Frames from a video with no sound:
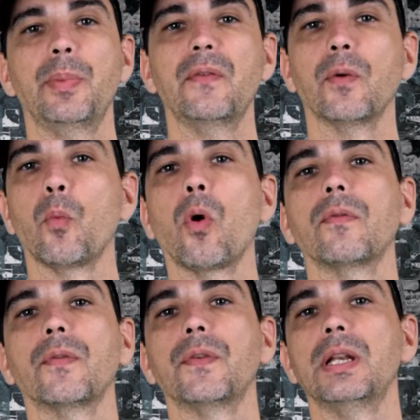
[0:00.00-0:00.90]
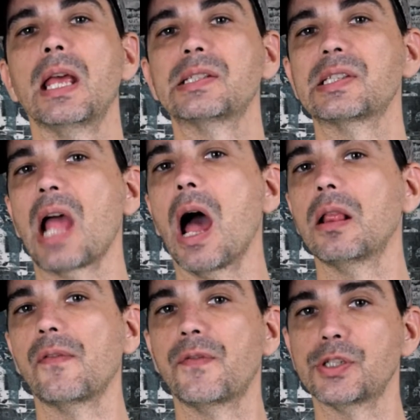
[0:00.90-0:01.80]
be for more of a finesse style
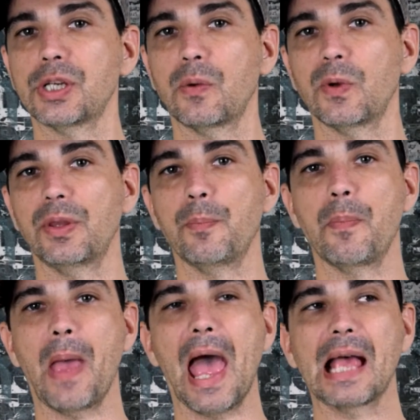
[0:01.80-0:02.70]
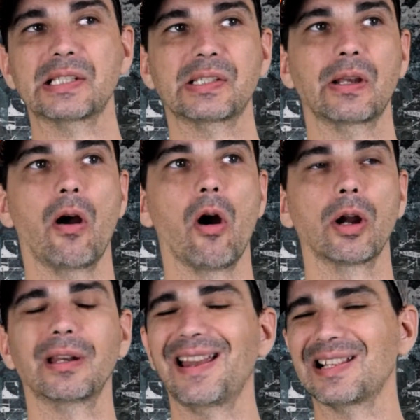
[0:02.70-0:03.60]
of fishing when the bass
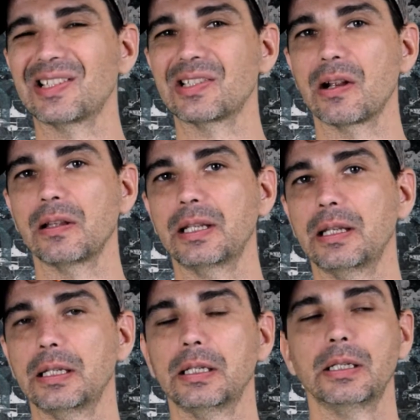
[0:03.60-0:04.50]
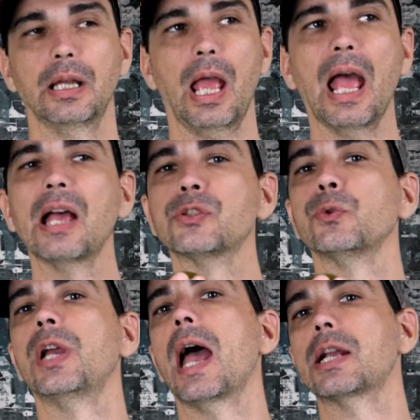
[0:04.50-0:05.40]
aren't necessarily as
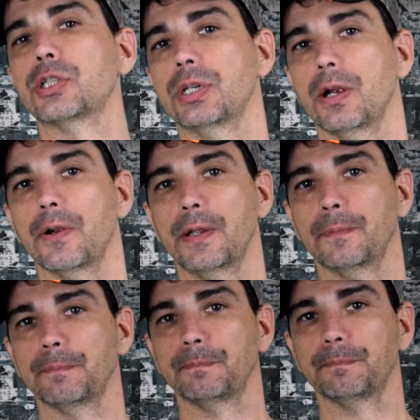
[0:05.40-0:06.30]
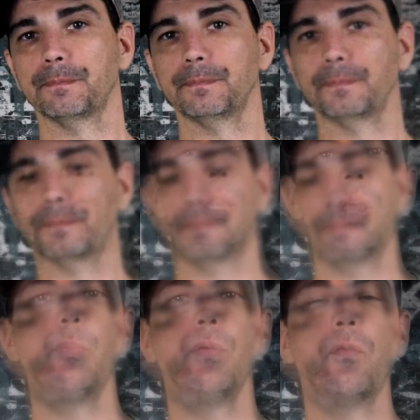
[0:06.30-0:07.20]
reactionary.
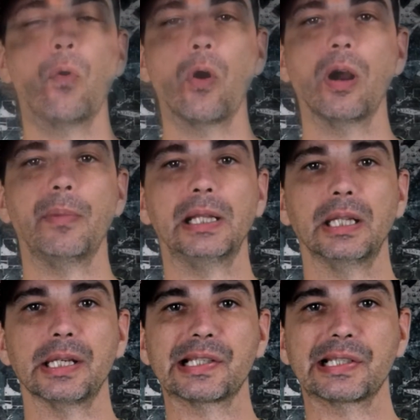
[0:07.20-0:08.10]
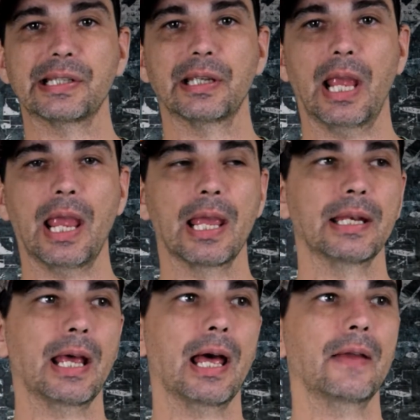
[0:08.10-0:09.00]
Number 4 on my list,
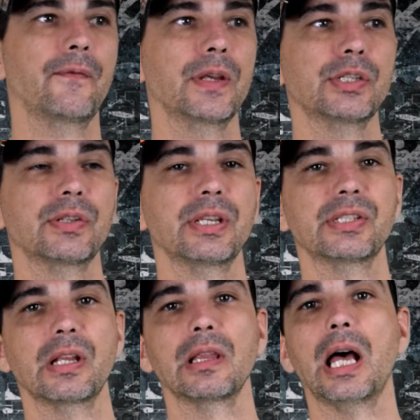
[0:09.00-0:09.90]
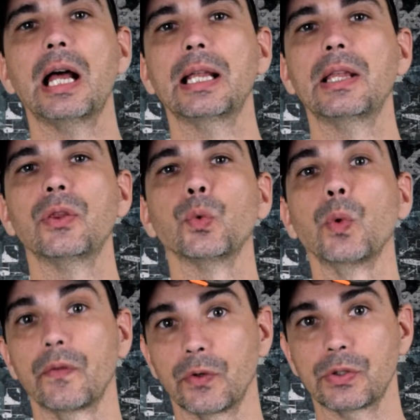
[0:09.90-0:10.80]
and I fish this a lot in the
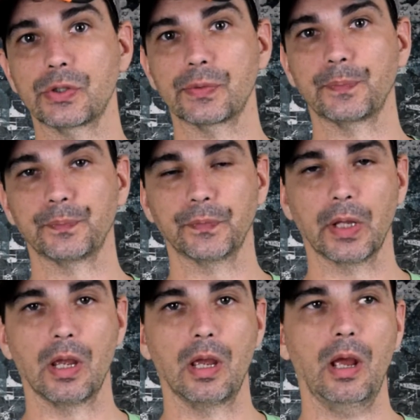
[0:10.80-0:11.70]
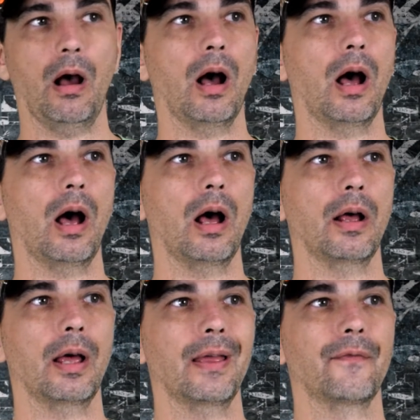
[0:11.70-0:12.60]
rivers.
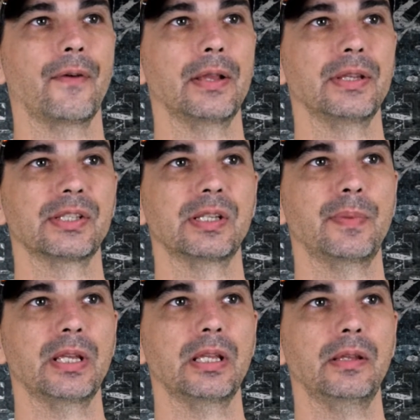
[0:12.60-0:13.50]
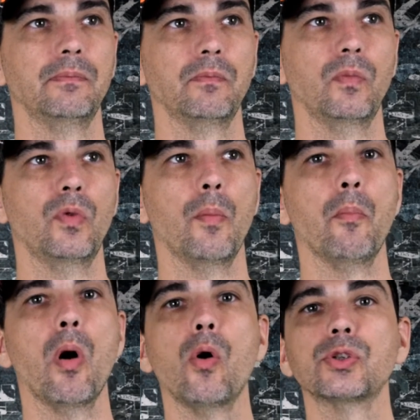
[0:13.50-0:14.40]
I find this to be the
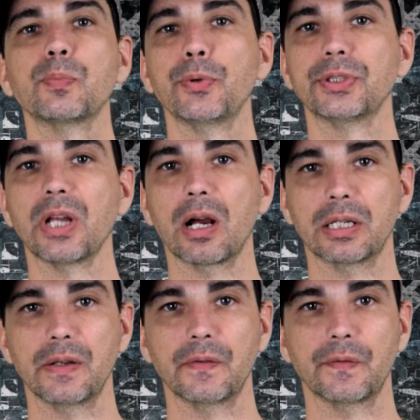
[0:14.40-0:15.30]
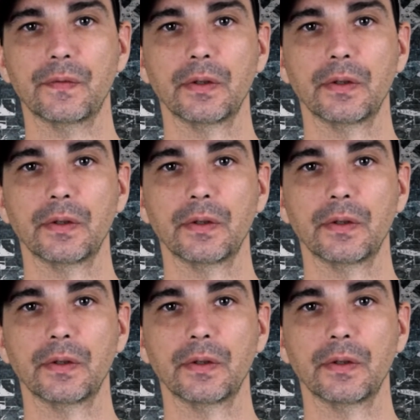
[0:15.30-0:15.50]
most productive